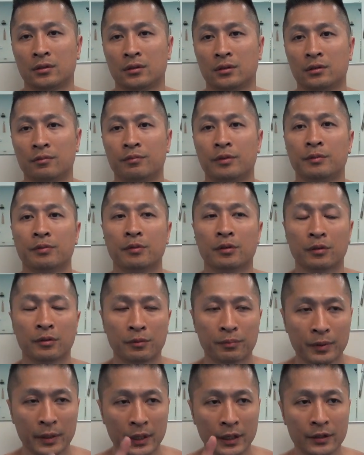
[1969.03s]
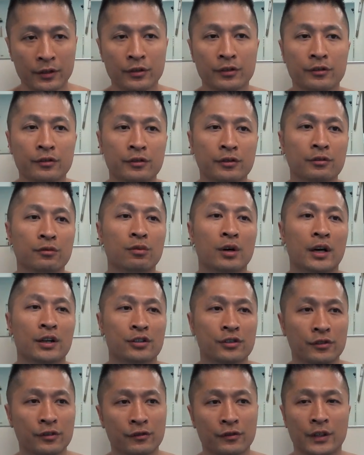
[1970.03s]
If people pay you to
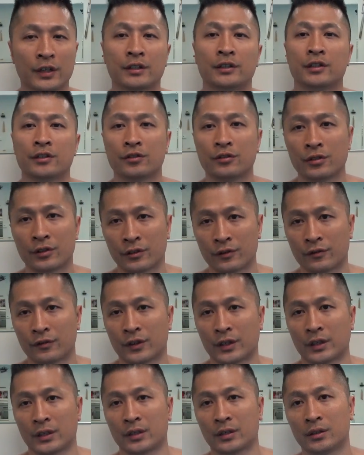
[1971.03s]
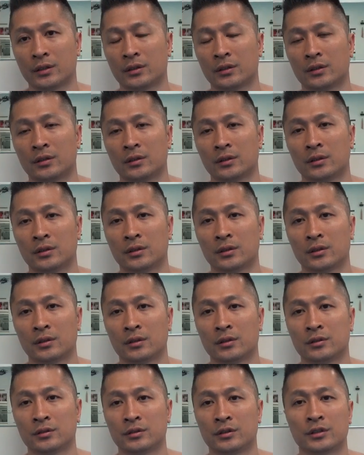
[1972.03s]
watch you fight, then you could fight.
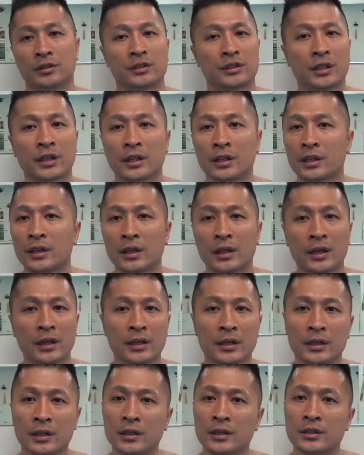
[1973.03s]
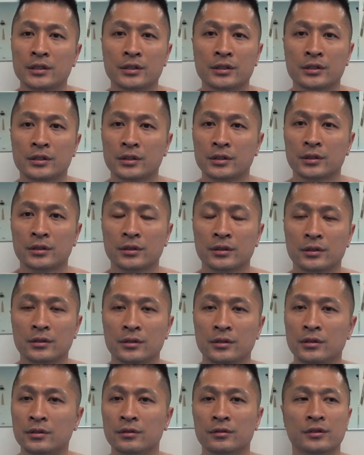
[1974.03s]
Just say that like it is.
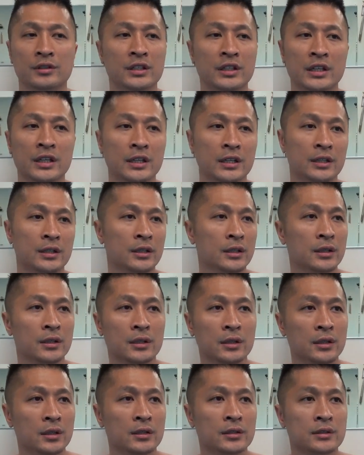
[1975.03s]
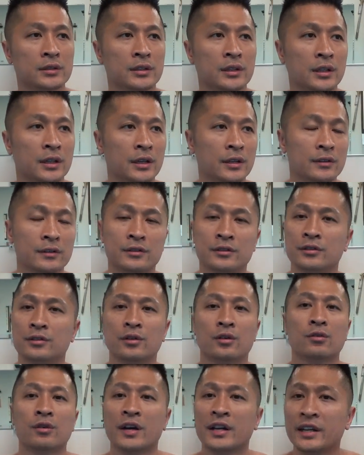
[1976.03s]
You don't need to have, to
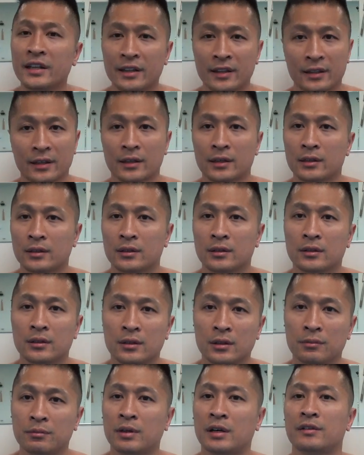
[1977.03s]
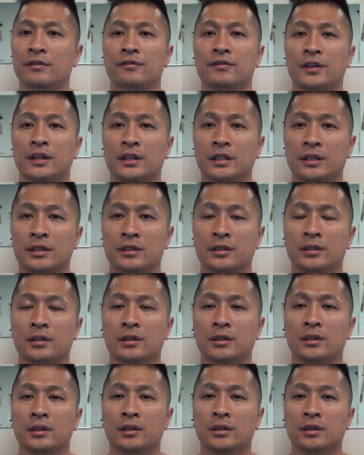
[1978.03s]
know anything about fighting.
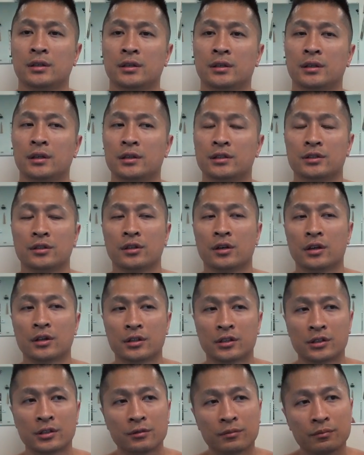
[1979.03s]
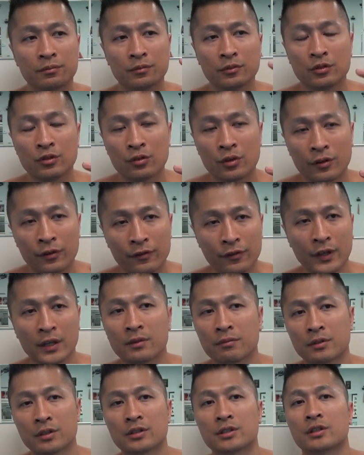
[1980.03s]
As long as you're
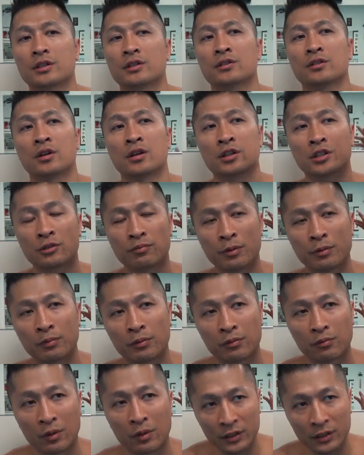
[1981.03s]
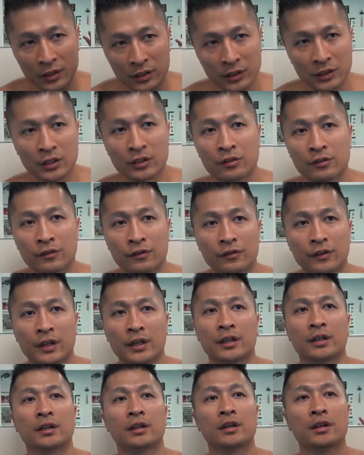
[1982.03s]
famous, as long as people to see you
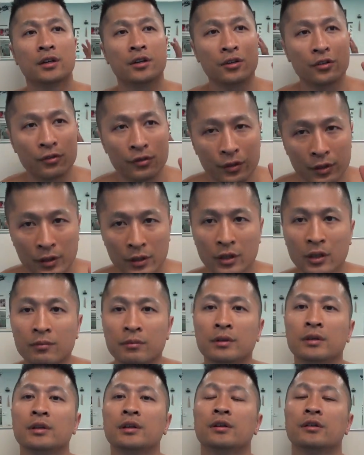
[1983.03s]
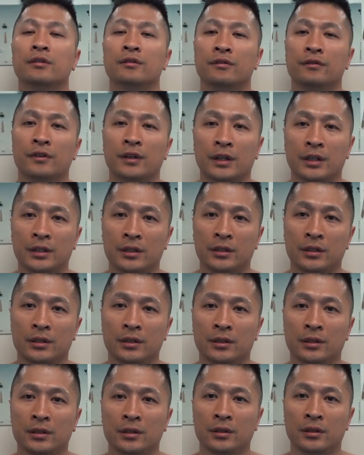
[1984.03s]
fight, you could come in here and fight.
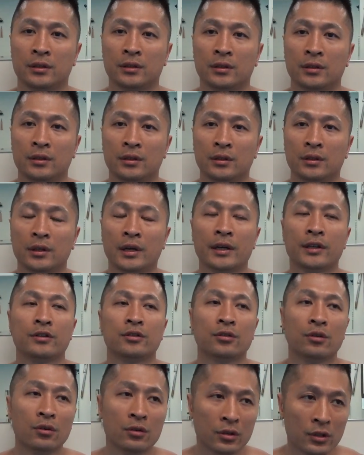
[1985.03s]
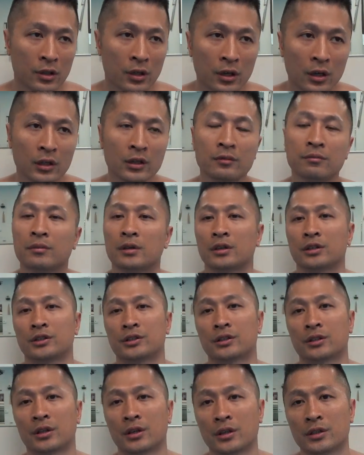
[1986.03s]
And don't call it
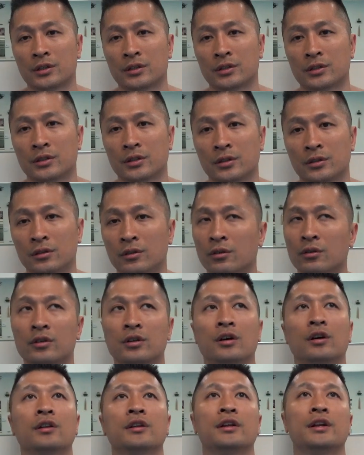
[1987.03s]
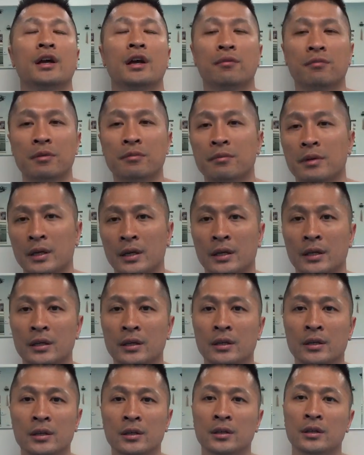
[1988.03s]
martial arts. Don't call it MMA.
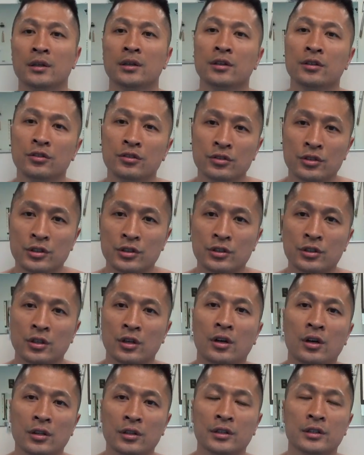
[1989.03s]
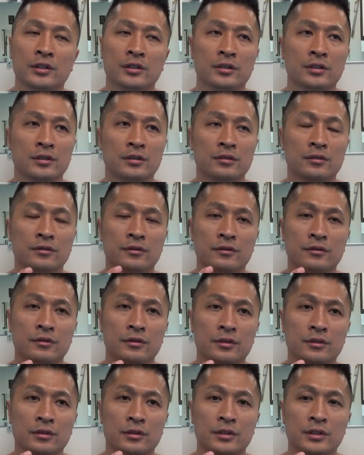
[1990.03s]
Just call it
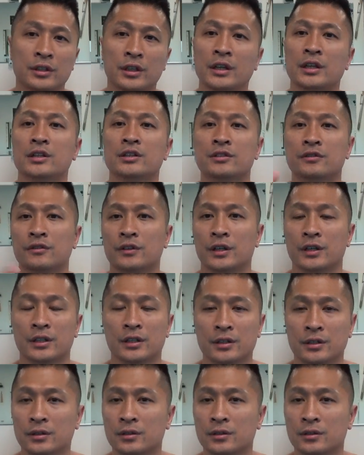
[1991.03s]
cage fighting.